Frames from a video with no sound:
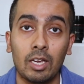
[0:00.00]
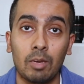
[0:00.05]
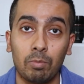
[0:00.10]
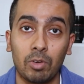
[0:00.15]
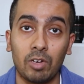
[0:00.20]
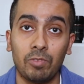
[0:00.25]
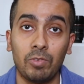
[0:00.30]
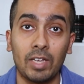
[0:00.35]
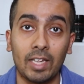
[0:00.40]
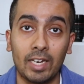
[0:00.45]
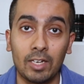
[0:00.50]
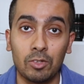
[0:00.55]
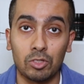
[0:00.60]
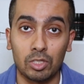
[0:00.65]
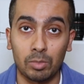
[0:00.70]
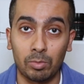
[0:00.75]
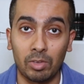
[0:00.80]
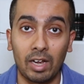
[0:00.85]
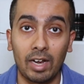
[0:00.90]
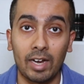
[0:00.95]
But if you get into
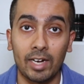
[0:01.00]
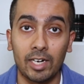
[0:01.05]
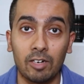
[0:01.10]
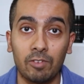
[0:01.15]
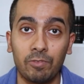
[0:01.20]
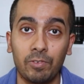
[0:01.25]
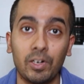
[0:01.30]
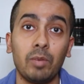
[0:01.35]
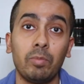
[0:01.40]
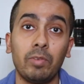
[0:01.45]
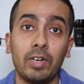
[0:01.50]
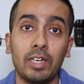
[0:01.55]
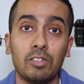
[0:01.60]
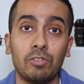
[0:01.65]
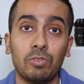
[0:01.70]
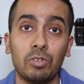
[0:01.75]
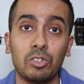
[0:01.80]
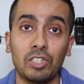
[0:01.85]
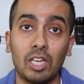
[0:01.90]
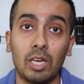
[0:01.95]
some of the higher frame rates,
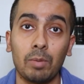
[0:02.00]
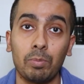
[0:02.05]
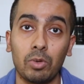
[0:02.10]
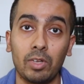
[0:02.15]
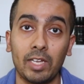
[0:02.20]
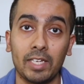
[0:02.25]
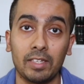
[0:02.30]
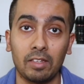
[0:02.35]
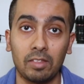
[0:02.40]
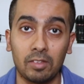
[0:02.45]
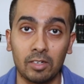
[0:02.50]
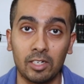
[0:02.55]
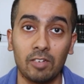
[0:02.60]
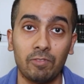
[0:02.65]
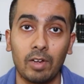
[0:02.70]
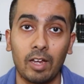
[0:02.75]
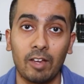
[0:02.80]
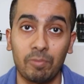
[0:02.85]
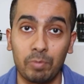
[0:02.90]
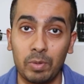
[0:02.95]
for example, like the 30
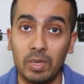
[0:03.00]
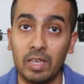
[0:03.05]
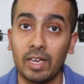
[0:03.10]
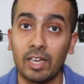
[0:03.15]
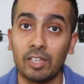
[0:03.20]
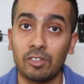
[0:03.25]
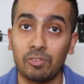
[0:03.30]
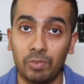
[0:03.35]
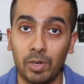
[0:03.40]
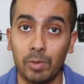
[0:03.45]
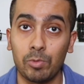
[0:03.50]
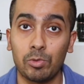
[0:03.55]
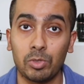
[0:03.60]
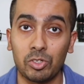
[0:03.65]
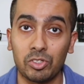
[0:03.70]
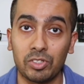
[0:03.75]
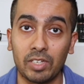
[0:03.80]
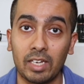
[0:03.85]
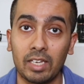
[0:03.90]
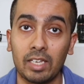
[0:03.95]
FPS frames
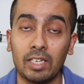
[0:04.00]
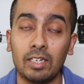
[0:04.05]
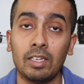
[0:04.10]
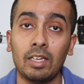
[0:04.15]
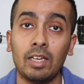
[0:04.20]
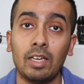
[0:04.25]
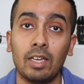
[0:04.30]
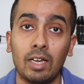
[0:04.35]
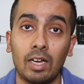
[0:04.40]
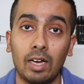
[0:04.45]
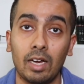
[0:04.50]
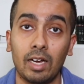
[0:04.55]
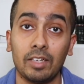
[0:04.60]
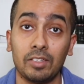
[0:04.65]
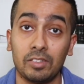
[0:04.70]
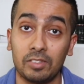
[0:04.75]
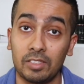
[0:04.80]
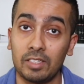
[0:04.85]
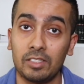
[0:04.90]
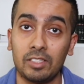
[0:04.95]
per second, uh,
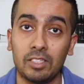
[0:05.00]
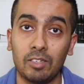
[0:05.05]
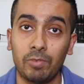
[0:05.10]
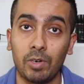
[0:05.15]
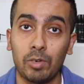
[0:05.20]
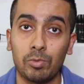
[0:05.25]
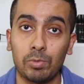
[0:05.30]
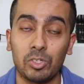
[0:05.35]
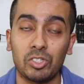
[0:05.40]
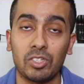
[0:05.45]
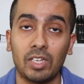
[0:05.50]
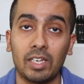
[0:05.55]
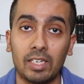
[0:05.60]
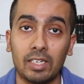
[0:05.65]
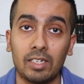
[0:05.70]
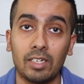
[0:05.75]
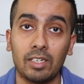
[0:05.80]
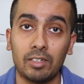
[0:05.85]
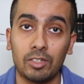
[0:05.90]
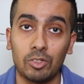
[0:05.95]
60 frames per
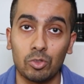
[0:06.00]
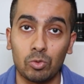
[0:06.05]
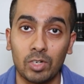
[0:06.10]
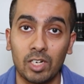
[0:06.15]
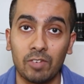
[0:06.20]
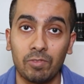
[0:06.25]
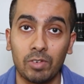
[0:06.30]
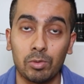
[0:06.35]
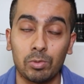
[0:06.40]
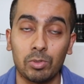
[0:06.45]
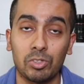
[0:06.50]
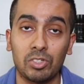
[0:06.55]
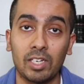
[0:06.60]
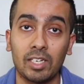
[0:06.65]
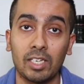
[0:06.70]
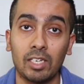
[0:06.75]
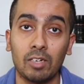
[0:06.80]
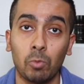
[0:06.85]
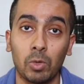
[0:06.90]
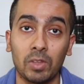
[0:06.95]
second, 120 frames per
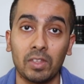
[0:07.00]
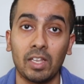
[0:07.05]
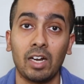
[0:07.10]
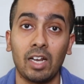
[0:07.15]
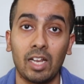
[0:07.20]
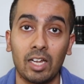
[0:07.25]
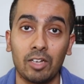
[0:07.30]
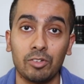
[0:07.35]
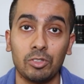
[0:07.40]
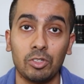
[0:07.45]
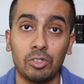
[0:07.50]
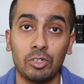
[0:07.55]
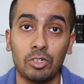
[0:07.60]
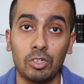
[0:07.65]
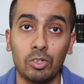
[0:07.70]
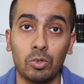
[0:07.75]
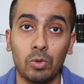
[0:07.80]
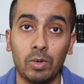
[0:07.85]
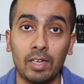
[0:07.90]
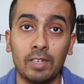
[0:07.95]
second, what that allows you to
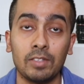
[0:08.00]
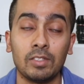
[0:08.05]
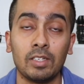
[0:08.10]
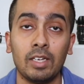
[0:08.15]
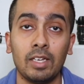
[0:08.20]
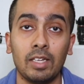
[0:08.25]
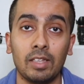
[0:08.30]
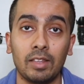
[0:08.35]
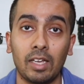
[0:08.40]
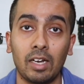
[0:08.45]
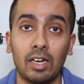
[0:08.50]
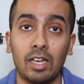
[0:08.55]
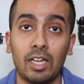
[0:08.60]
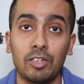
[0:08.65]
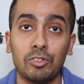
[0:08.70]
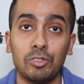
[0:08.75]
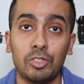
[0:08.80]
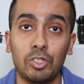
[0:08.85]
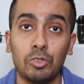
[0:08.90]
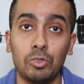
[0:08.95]
do is that
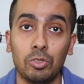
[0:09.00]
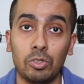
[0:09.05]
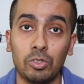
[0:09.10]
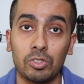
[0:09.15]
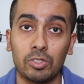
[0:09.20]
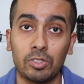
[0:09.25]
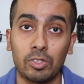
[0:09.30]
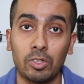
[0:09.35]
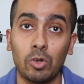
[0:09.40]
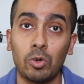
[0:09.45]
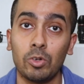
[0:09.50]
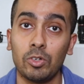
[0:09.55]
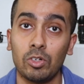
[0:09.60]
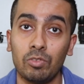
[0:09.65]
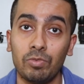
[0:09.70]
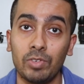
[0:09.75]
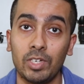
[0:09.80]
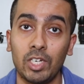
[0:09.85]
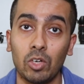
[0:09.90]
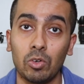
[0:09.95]
allows you to slow your
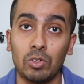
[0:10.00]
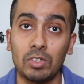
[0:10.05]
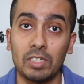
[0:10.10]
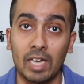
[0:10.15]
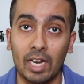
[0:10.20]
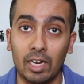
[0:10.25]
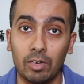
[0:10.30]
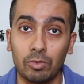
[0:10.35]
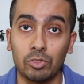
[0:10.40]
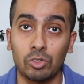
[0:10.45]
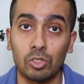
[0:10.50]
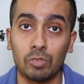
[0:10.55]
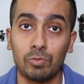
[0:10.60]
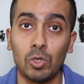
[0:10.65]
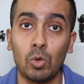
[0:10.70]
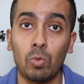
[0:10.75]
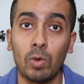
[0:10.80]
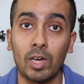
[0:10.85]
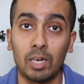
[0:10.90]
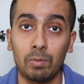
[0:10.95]
video down. So if
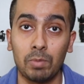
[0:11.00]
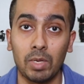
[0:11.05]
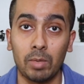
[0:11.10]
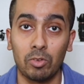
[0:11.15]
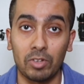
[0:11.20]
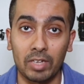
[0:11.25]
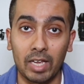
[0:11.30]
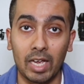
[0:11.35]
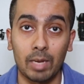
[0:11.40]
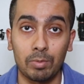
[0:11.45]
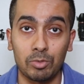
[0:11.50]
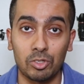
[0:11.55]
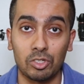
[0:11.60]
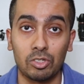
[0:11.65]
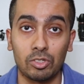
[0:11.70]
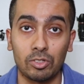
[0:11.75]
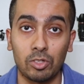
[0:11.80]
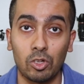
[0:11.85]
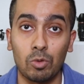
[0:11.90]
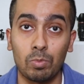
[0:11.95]
you wanna be able to capture
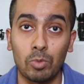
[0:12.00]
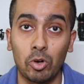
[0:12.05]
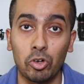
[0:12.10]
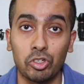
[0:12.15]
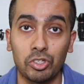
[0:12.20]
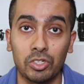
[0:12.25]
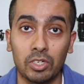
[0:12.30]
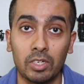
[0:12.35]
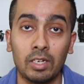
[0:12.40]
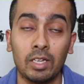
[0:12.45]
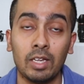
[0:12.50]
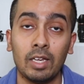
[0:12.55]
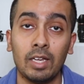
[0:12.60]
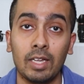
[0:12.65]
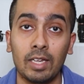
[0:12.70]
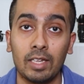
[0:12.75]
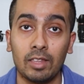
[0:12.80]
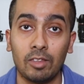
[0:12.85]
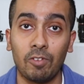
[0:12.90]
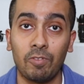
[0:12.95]
slow motion,
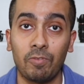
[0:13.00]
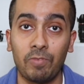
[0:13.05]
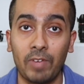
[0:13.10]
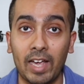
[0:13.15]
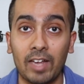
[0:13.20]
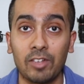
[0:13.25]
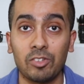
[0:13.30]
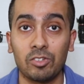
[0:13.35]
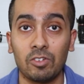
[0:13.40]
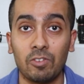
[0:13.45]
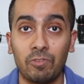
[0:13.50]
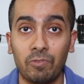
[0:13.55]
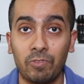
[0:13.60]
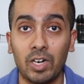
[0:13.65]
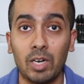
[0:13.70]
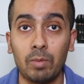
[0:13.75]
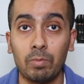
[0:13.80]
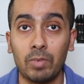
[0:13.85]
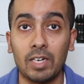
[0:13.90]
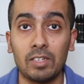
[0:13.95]
the faster
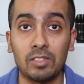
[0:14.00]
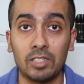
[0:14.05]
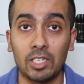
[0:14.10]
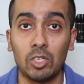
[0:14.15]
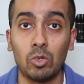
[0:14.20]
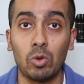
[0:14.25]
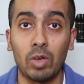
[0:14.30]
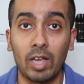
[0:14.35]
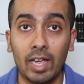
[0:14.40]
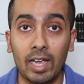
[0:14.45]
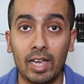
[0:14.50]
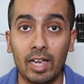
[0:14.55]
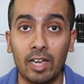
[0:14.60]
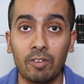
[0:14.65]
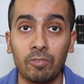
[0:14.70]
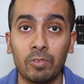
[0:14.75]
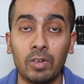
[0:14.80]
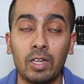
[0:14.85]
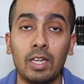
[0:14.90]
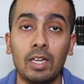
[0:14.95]
frame rates that you
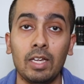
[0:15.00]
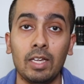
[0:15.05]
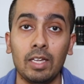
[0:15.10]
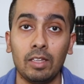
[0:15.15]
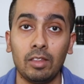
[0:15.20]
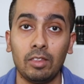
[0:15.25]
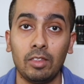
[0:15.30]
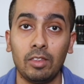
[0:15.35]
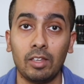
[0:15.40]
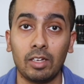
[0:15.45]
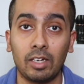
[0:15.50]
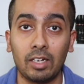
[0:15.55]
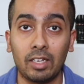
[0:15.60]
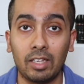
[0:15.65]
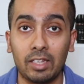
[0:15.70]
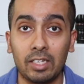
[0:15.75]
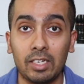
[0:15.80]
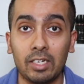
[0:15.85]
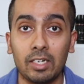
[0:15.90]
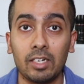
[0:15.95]
have, the
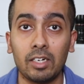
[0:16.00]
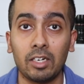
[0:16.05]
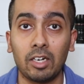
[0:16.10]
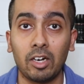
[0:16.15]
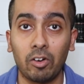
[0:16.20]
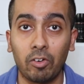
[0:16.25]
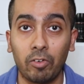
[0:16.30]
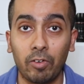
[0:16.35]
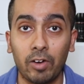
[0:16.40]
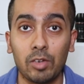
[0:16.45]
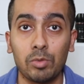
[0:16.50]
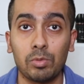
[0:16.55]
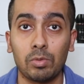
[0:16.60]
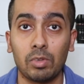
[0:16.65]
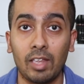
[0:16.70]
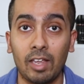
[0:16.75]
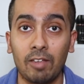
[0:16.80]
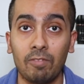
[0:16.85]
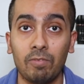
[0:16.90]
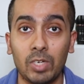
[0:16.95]
clear, crisp
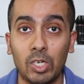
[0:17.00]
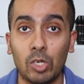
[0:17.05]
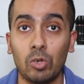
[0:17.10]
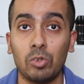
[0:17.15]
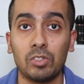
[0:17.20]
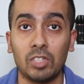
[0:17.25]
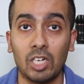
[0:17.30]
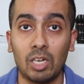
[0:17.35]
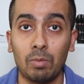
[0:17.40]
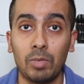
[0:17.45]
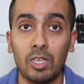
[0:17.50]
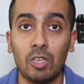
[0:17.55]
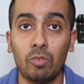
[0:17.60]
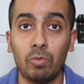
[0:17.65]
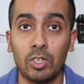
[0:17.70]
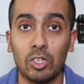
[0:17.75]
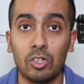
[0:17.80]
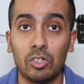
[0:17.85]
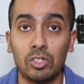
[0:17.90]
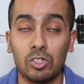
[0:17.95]
that video is gonna be
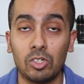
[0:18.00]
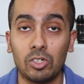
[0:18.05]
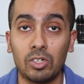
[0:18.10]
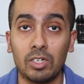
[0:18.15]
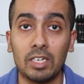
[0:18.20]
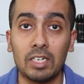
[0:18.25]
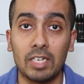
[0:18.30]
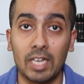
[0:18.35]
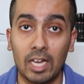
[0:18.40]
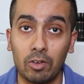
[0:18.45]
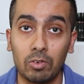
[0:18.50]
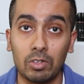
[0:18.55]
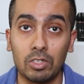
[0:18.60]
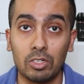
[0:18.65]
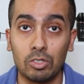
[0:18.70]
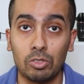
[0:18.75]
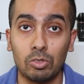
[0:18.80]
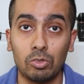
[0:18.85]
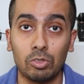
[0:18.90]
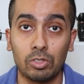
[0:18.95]
when you turn it down
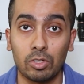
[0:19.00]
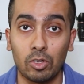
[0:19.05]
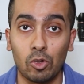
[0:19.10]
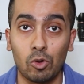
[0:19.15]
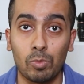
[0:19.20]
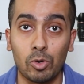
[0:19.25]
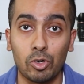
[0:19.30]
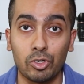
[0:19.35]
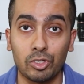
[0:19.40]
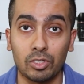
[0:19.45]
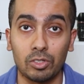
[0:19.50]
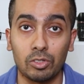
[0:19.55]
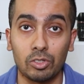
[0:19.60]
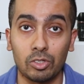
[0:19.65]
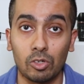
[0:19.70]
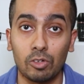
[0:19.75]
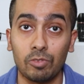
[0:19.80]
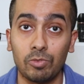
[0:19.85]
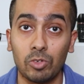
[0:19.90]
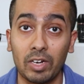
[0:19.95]
into slow motion.
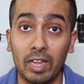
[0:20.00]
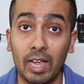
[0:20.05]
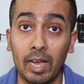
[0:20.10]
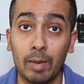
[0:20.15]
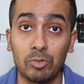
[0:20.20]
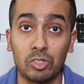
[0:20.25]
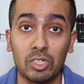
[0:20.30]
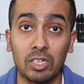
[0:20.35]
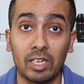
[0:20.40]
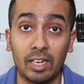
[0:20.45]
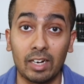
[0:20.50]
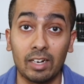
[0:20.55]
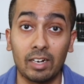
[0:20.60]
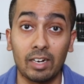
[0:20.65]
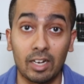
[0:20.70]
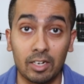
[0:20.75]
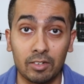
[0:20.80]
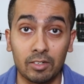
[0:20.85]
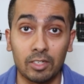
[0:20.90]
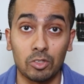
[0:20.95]
So if you're capturing it at
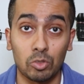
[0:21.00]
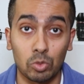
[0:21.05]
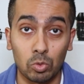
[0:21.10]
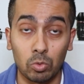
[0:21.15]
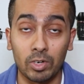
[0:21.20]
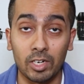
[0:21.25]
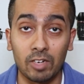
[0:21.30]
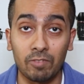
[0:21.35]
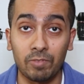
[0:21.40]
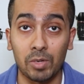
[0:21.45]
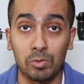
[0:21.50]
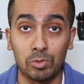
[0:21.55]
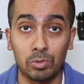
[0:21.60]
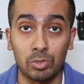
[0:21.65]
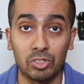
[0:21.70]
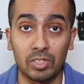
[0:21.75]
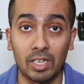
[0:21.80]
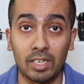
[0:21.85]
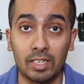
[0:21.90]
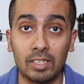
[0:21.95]
120 frames per
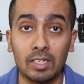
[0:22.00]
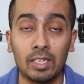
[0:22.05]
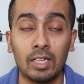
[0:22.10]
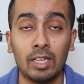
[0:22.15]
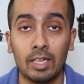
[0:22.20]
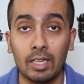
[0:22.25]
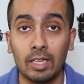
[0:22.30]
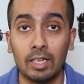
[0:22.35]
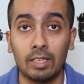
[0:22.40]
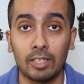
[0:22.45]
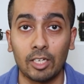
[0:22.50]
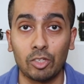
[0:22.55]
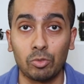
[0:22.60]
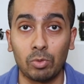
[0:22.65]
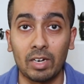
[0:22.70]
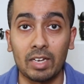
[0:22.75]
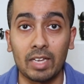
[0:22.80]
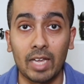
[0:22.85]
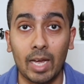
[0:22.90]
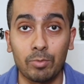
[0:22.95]
second, that's
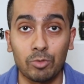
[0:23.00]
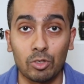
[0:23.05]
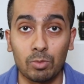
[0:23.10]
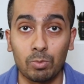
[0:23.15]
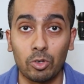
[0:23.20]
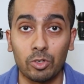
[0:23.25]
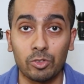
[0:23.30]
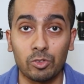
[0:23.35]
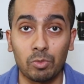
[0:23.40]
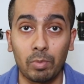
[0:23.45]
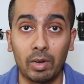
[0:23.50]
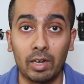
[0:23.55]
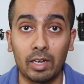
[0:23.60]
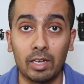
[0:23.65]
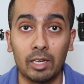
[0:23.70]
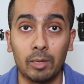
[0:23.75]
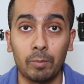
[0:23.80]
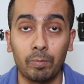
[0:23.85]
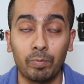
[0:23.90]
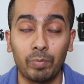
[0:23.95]
what I capture most of
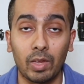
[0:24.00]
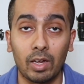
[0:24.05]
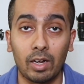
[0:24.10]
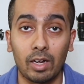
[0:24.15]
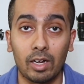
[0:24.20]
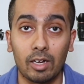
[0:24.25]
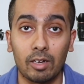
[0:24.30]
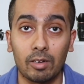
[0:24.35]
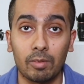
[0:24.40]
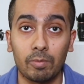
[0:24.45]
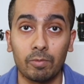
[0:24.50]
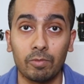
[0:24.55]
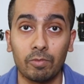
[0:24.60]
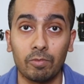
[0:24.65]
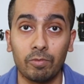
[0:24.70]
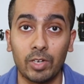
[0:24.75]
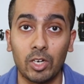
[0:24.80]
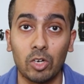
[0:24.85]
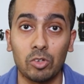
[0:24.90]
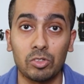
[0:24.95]
my um,
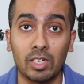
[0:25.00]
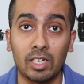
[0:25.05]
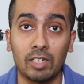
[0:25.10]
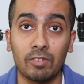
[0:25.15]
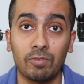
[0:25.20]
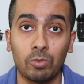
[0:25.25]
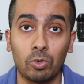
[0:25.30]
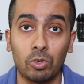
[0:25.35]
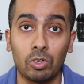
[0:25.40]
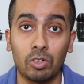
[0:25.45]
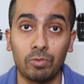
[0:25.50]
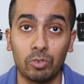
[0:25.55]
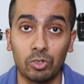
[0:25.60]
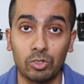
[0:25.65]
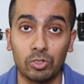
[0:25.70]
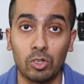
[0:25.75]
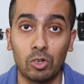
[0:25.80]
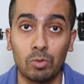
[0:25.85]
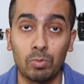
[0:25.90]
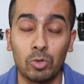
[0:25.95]
videos on for, for
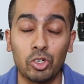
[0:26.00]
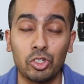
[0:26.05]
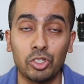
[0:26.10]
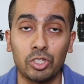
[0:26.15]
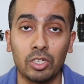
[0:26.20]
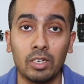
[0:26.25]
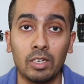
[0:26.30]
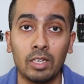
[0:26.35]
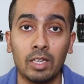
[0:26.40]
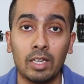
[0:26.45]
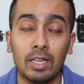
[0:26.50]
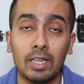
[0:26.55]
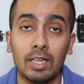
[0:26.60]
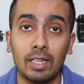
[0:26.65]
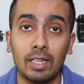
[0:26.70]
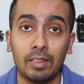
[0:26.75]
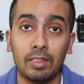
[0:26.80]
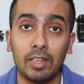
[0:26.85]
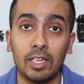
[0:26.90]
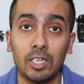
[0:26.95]
slow motion,
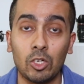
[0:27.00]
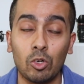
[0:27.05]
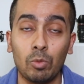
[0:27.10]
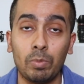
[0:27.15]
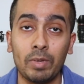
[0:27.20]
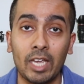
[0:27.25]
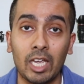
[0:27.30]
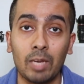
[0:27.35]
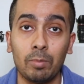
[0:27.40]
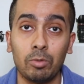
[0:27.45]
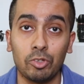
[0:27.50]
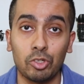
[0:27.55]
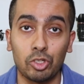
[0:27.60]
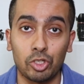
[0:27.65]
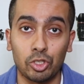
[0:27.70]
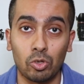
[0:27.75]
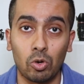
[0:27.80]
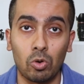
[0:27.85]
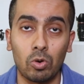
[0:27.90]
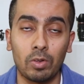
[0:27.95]
then you'll be able to
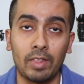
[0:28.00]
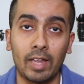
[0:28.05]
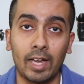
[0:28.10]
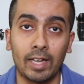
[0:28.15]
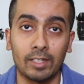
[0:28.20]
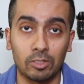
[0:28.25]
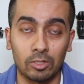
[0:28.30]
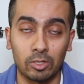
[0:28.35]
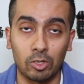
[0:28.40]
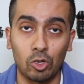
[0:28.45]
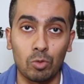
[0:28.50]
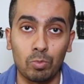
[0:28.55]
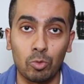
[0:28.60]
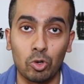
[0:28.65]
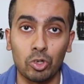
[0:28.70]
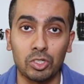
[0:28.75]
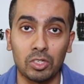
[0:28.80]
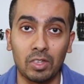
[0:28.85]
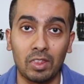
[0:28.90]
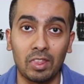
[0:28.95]
show that slow
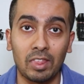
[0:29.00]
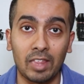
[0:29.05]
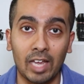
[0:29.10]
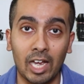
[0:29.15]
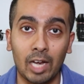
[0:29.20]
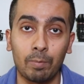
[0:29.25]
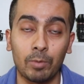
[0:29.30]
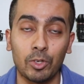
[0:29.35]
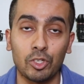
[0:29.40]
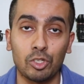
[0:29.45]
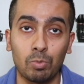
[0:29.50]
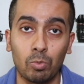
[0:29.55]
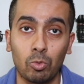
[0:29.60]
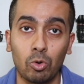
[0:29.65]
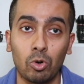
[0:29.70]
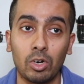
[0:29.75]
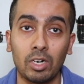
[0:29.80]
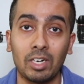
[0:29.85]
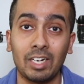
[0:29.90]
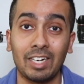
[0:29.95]
motion that much
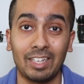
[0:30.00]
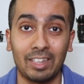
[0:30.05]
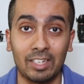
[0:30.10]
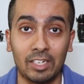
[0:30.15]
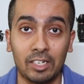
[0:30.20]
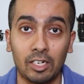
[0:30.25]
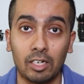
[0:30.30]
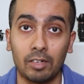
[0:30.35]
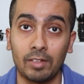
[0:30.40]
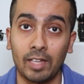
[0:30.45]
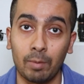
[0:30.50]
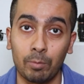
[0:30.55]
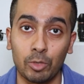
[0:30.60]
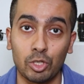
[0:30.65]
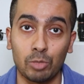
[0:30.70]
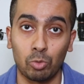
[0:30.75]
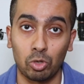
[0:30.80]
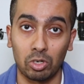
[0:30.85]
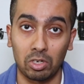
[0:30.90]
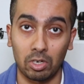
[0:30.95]
more clear, that
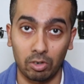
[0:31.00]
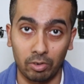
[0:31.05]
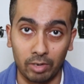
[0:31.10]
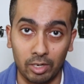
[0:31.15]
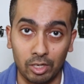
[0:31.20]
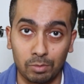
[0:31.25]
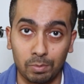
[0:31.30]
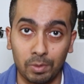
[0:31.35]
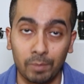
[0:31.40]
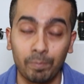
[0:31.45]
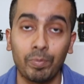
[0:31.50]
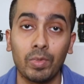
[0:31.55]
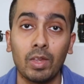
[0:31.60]
much more crisp.